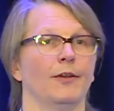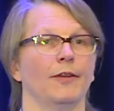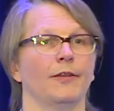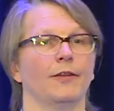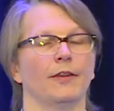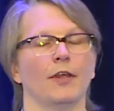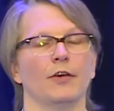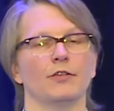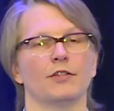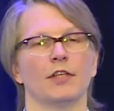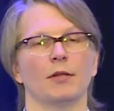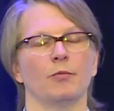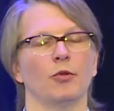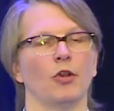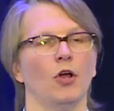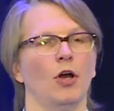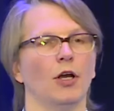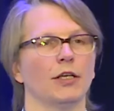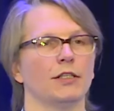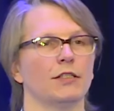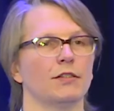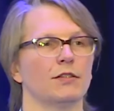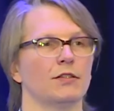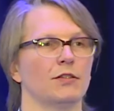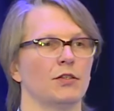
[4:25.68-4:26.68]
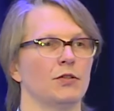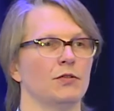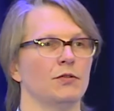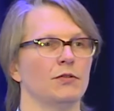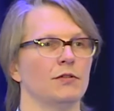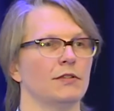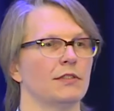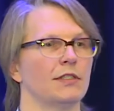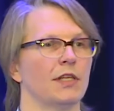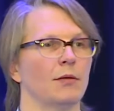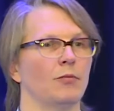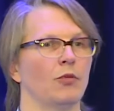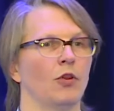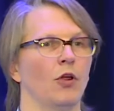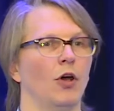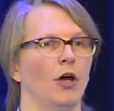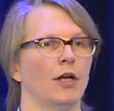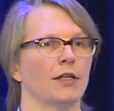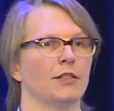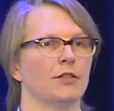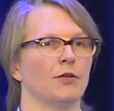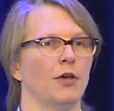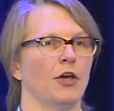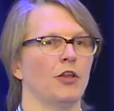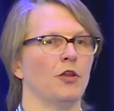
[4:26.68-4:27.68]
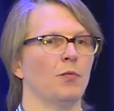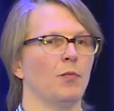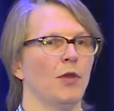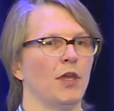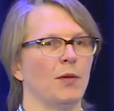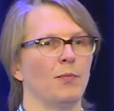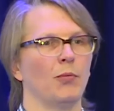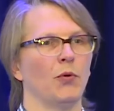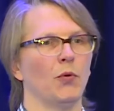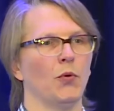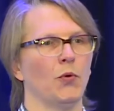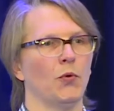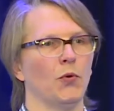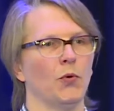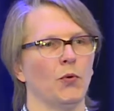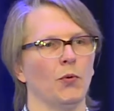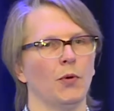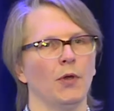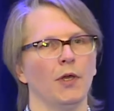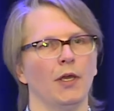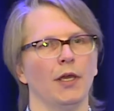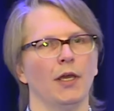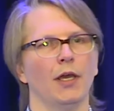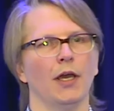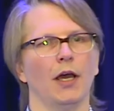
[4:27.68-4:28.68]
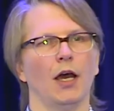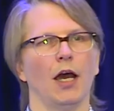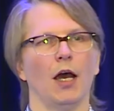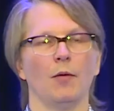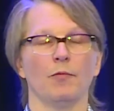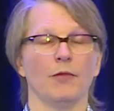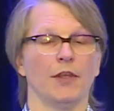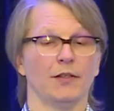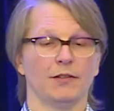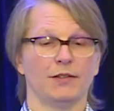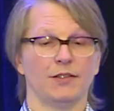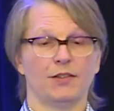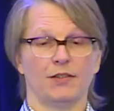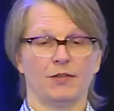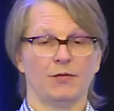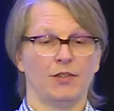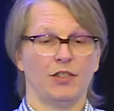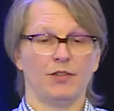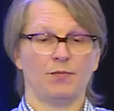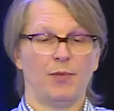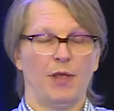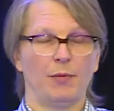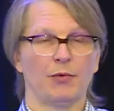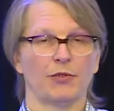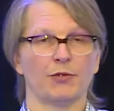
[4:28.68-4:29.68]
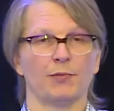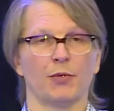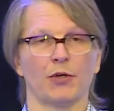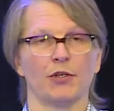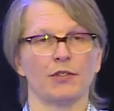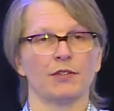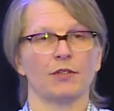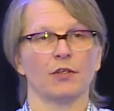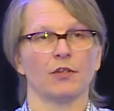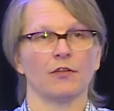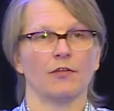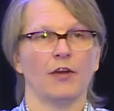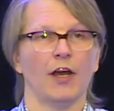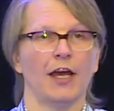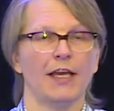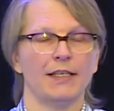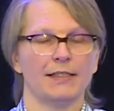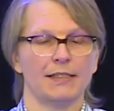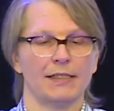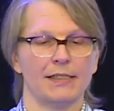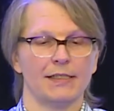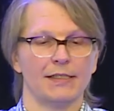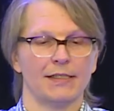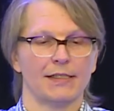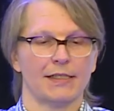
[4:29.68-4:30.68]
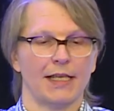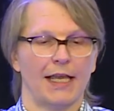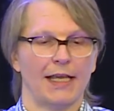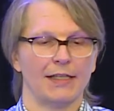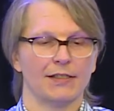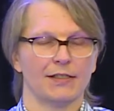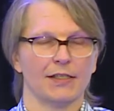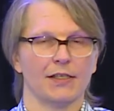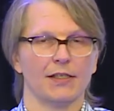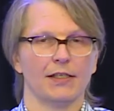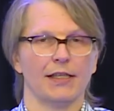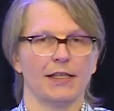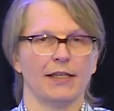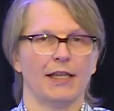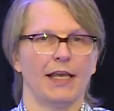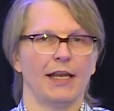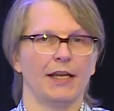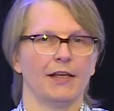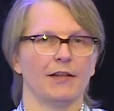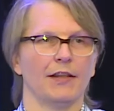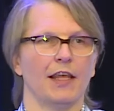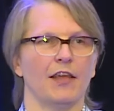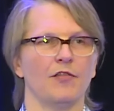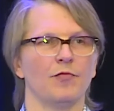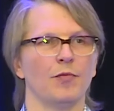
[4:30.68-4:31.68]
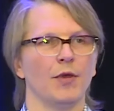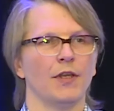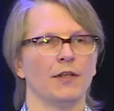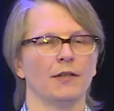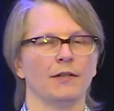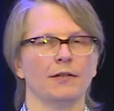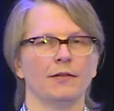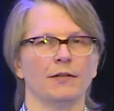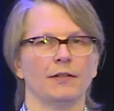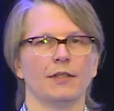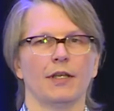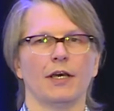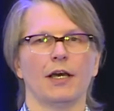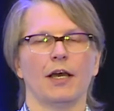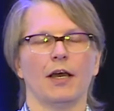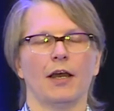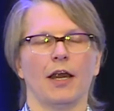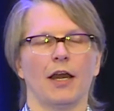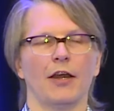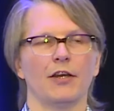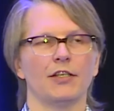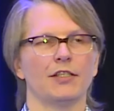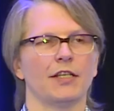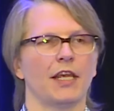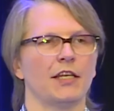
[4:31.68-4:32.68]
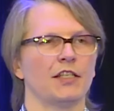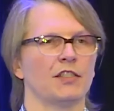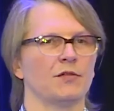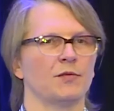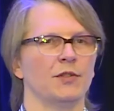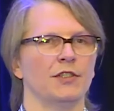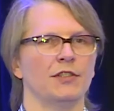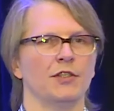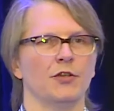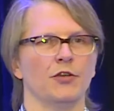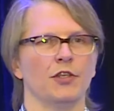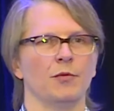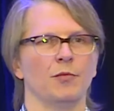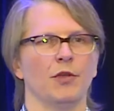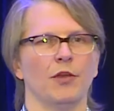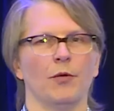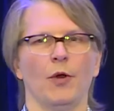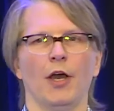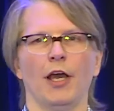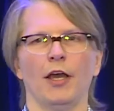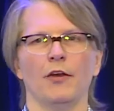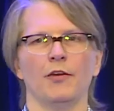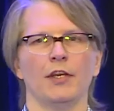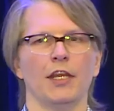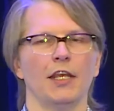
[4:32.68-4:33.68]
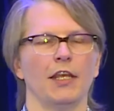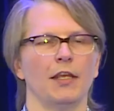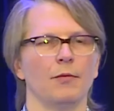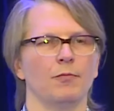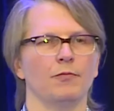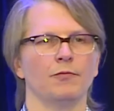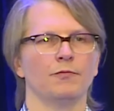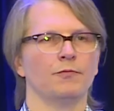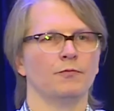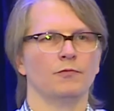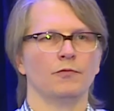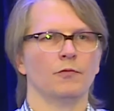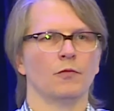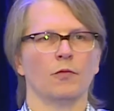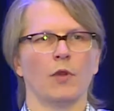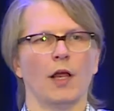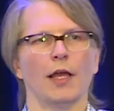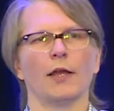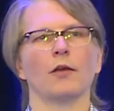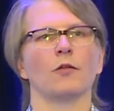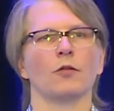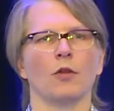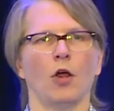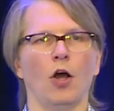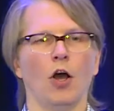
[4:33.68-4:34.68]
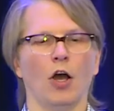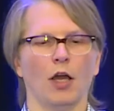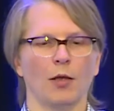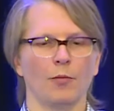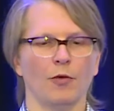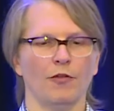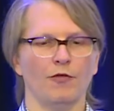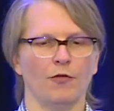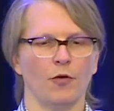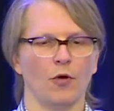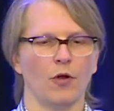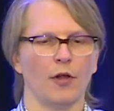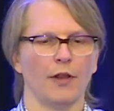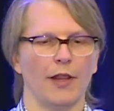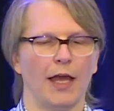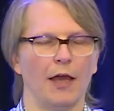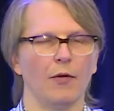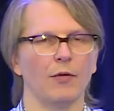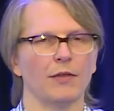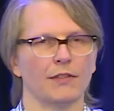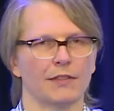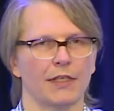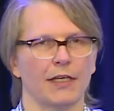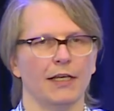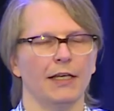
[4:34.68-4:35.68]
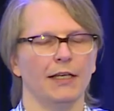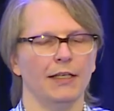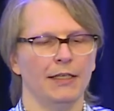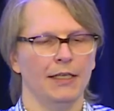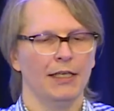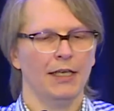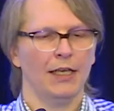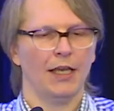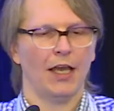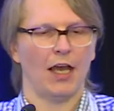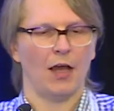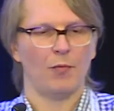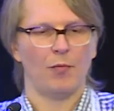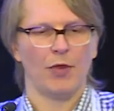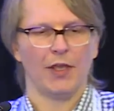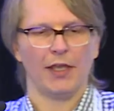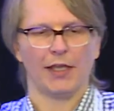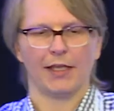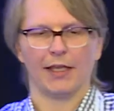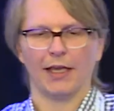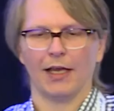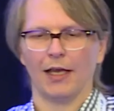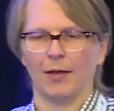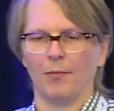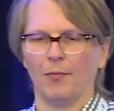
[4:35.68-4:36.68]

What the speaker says: those that belong to students, that belong to other people who that's just people's personal devices, and so they've been higher education's been doing BYOD like long before that was a big